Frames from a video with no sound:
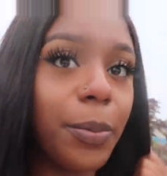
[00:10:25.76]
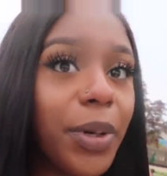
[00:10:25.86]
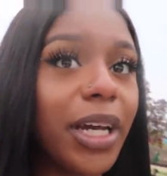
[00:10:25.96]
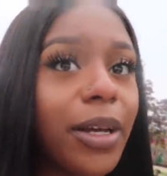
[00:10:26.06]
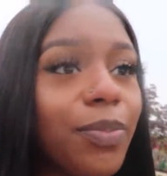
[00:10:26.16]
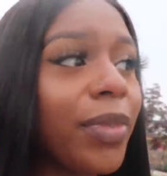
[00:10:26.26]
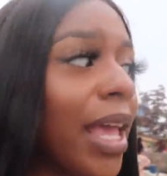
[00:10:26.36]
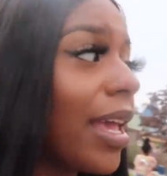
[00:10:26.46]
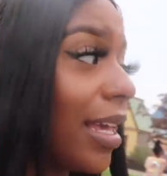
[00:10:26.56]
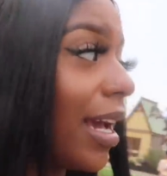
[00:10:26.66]
But
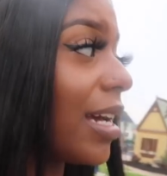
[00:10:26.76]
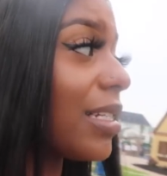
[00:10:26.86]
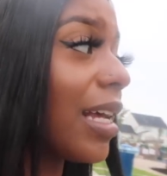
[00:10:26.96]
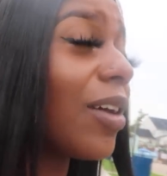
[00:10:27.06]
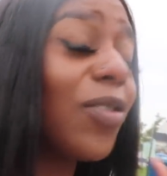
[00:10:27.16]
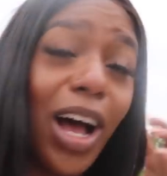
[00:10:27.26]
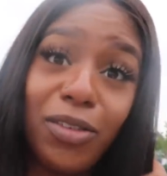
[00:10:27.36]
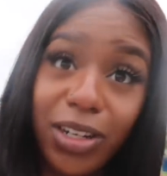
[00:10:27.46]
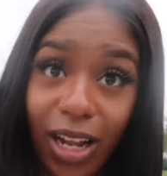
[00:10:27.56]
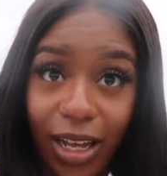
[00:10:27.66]
yeah, it's like
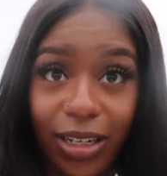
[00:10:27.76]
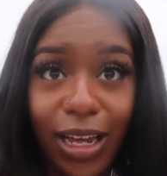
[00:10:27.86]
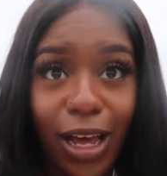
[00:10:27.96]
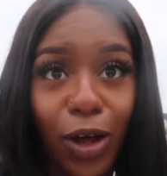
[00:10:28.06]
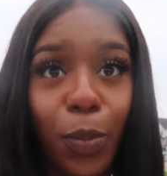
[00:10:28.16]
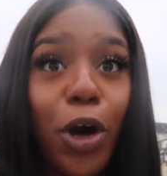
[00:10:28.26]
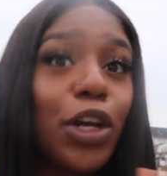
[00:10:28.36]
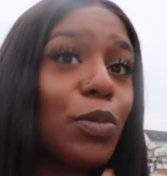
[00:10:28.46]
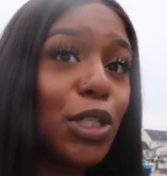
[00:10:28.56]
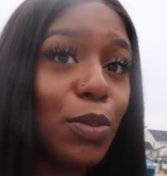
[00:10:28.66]
5 o'clock now.
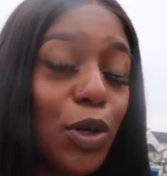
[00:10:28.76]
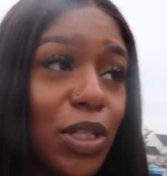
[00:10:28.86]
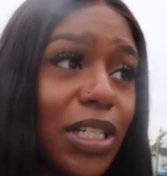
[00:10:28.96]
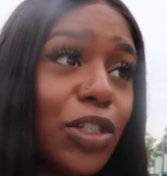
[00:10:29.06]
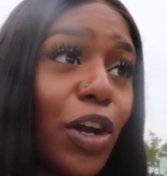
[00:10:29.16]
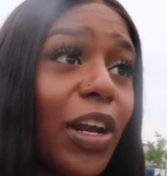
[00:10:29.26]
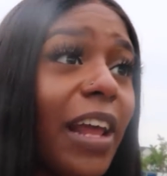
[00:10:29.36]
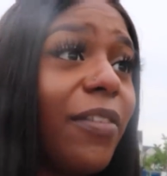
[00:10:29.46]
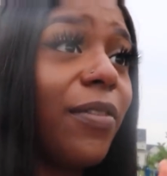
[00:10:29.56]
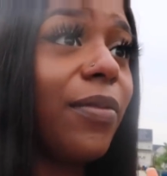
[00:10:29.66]
Party was supposed to start
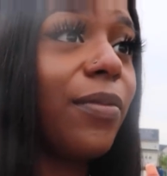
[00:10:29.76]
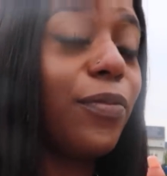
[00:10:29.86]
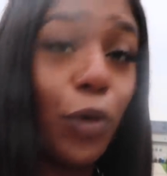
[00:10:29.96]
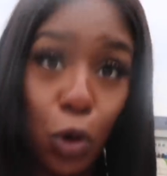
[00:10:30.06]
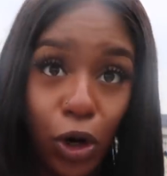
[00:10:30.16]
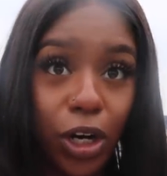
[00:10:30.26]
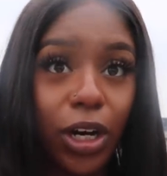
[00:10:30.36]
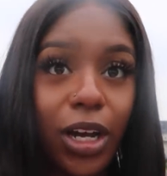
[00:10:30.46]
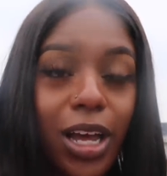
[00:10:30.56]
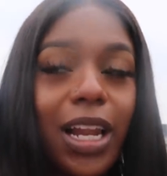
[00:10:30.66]
at
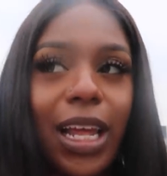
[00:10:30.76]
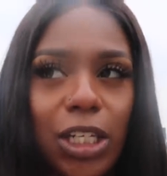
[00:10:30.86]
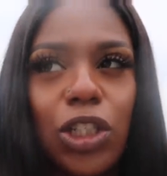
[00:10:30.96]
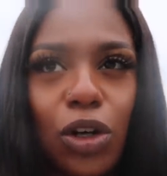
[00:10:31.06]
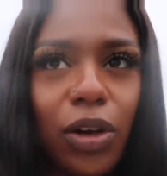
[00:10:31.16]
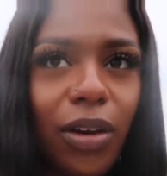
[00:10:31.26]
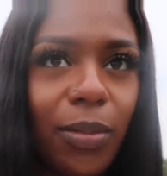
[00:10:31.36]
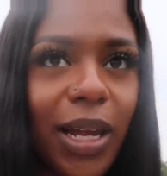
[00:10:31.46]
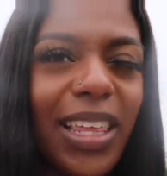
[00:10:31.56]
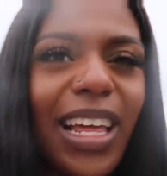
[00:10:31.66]
4. Like she told
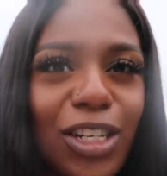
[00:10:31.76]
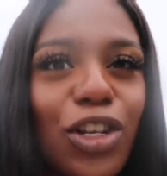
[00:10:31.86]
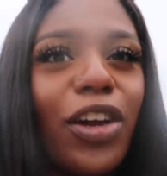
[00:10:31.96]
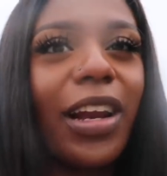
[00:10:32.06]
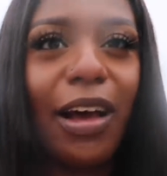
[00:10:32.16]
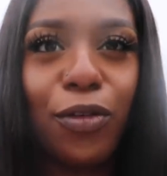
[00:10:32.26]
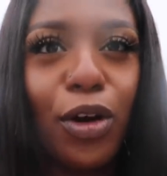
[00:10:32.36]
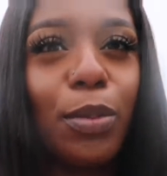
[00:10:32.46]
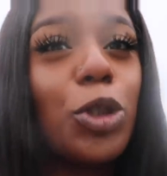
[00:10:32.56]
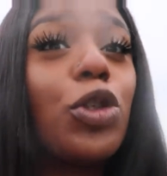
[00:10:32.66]
everybody that it started at
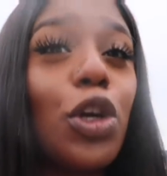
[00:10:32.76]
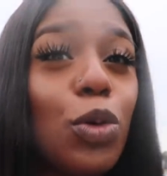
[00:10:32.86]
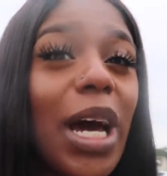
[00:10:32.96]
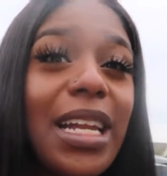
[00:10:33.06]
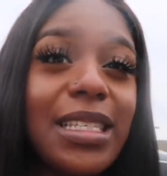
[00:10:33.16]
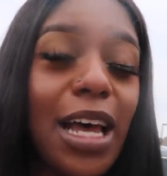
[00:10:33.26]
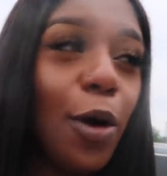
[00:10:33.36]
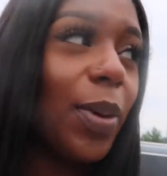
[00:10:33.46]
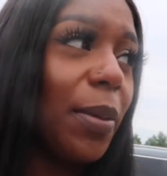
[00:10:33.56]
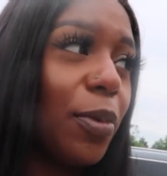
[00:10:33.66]
4. But you know, you gotta
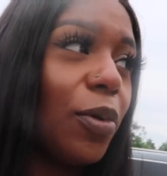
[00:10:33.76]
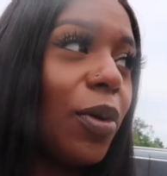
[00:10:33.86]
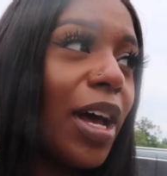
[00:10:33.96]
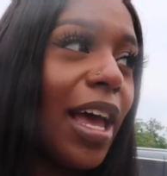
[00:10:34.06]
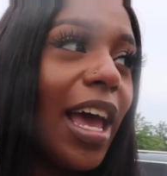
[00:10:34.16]
tell people.